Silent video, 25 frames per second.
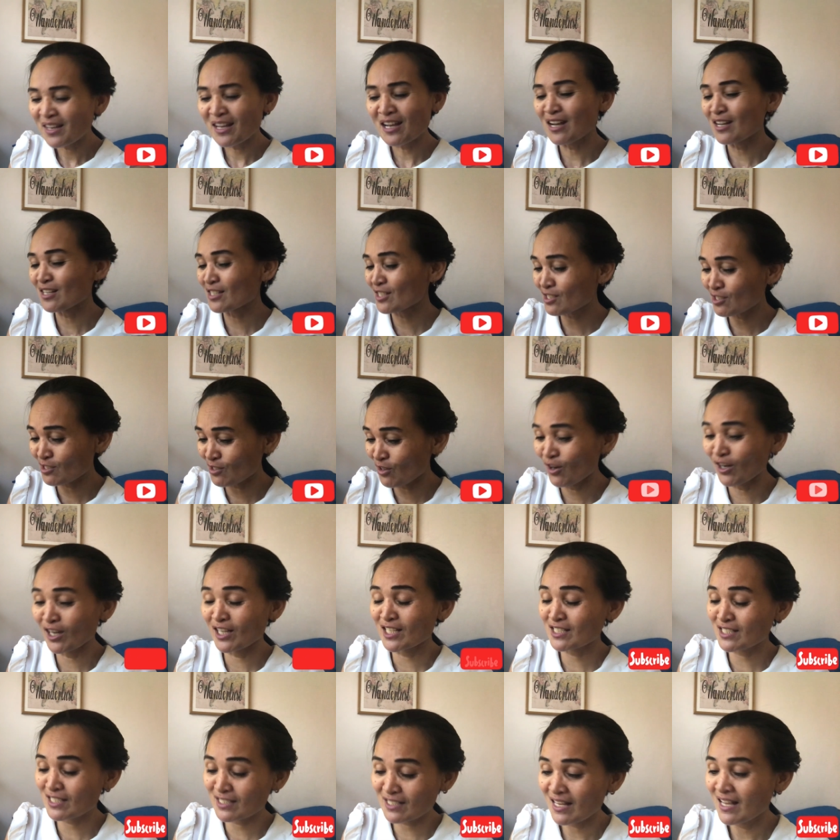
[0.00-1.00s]
As long
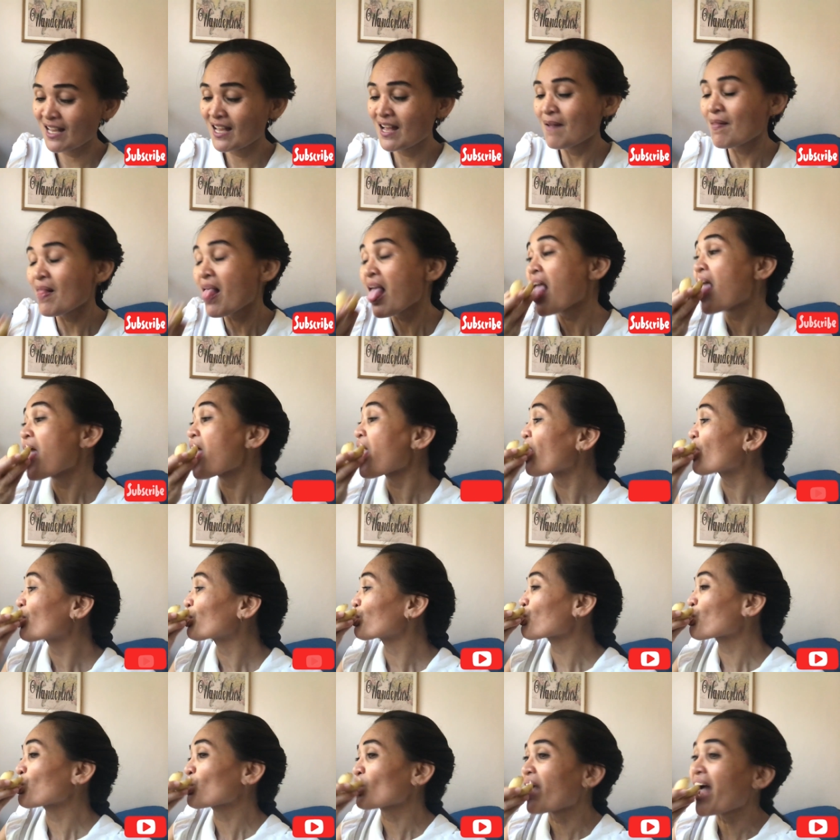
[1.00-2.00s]
as
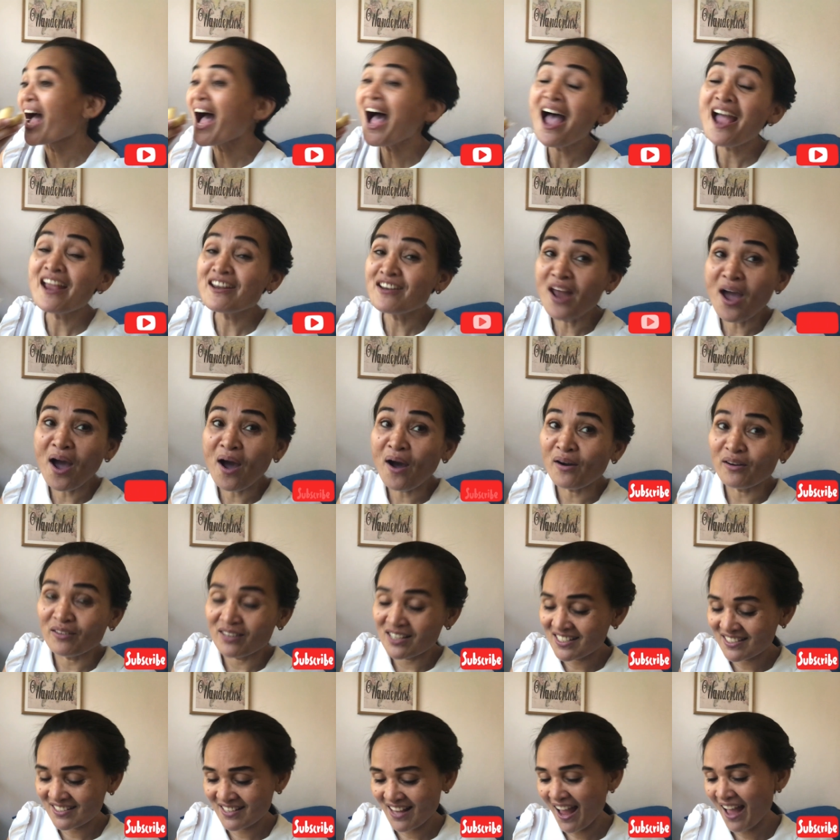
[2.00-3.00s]
I know
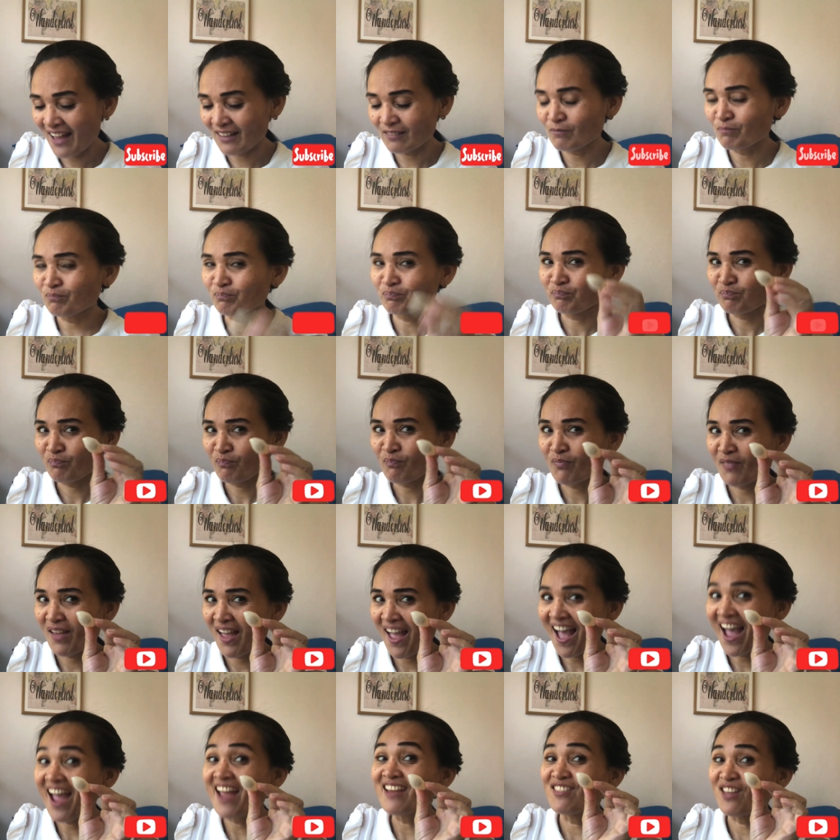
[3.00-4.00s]
is that
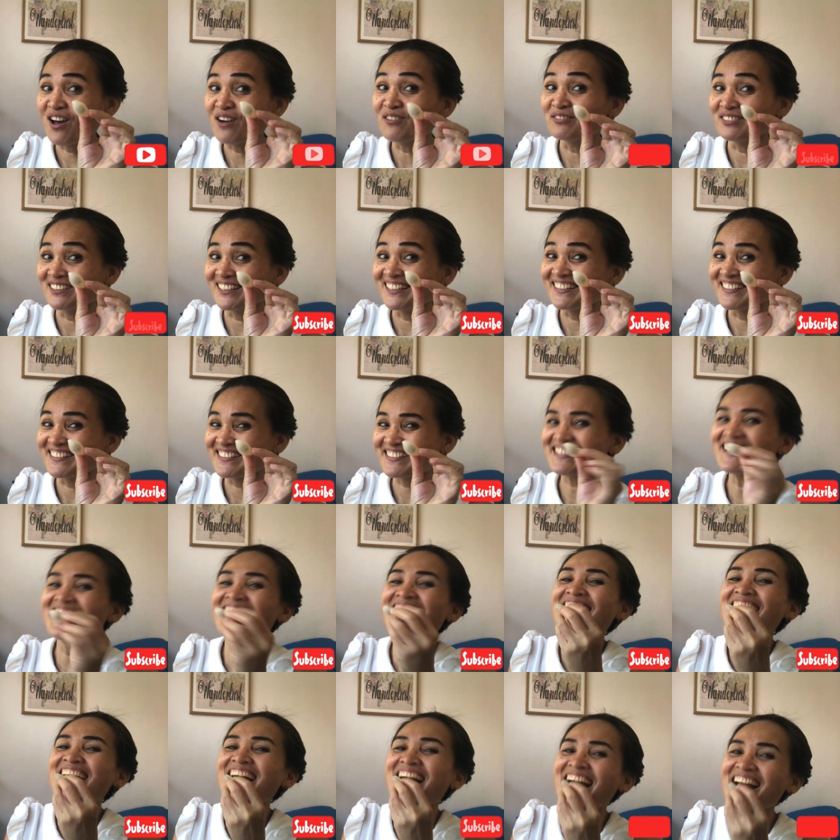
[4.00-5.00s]
I love this.
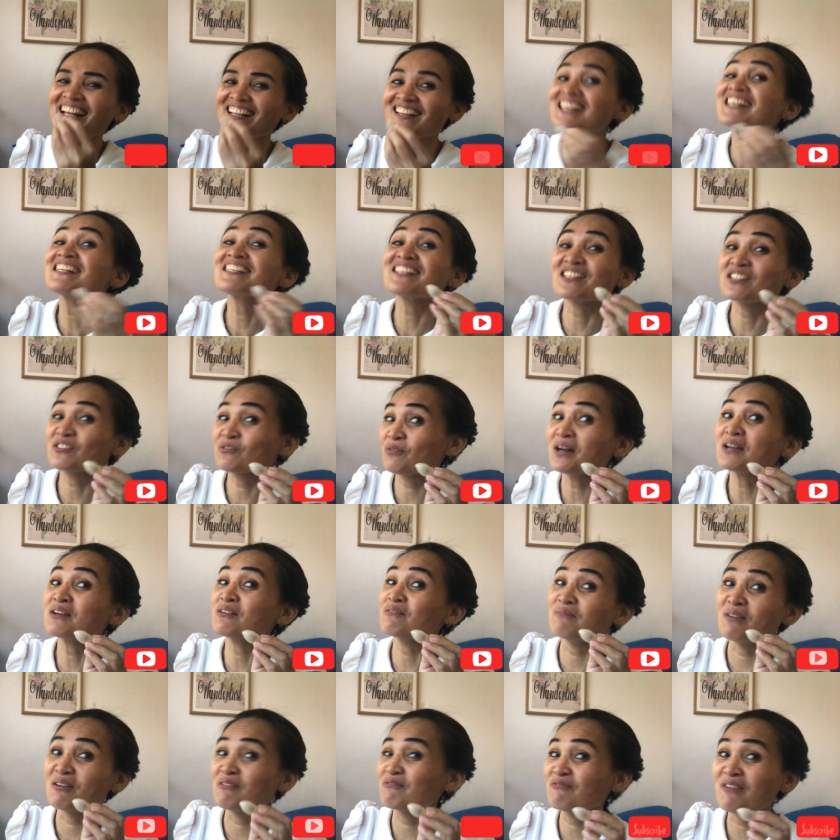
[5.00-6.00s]
This is one
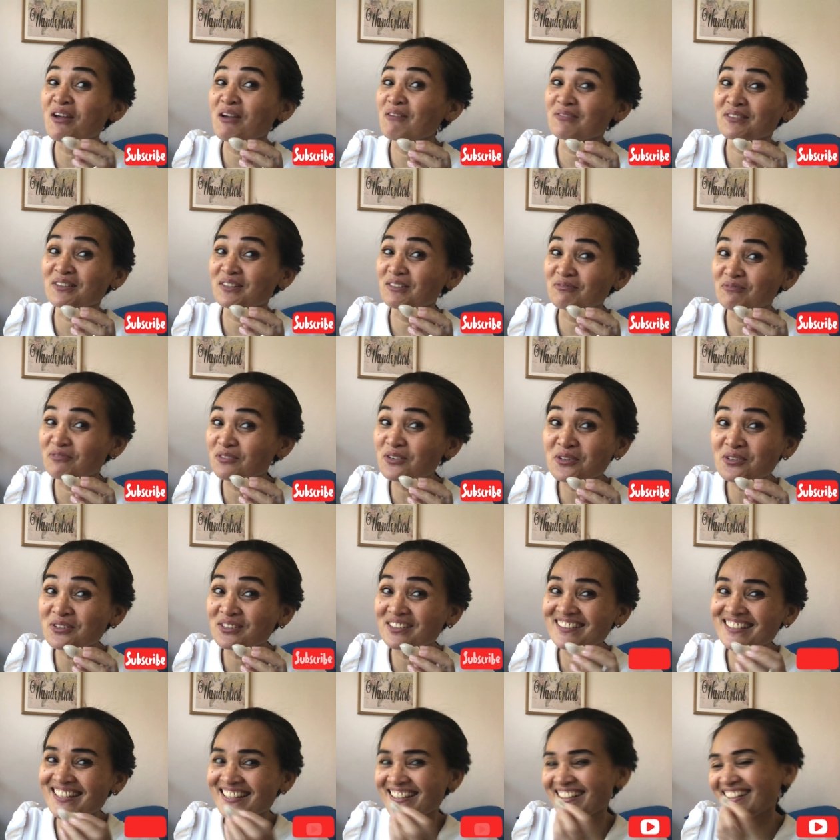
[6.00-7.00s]
of my favorite
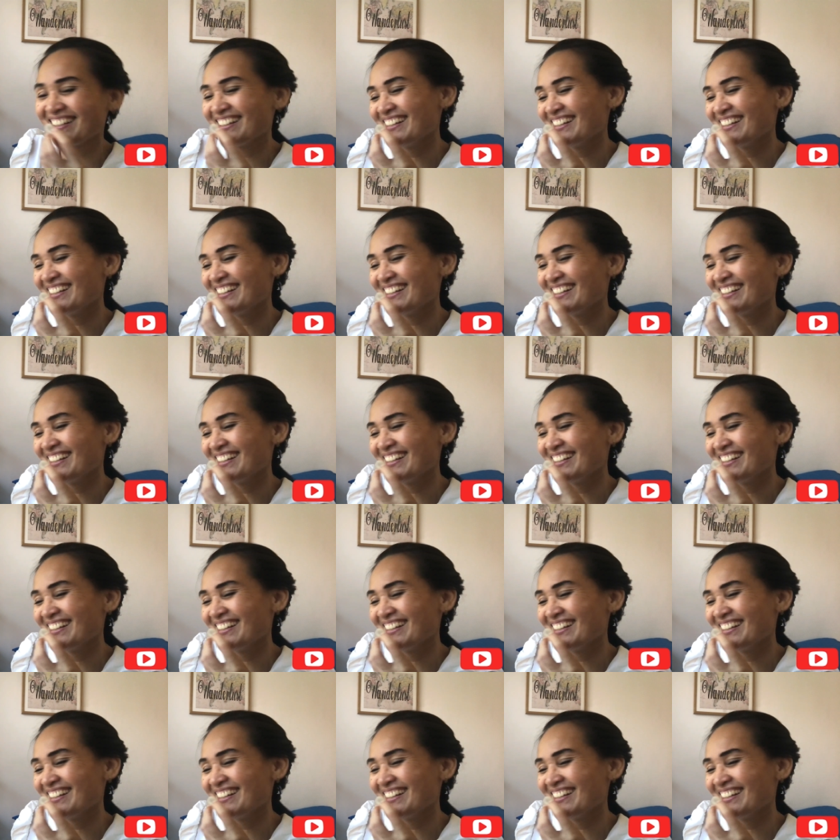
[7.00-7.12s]
fruit.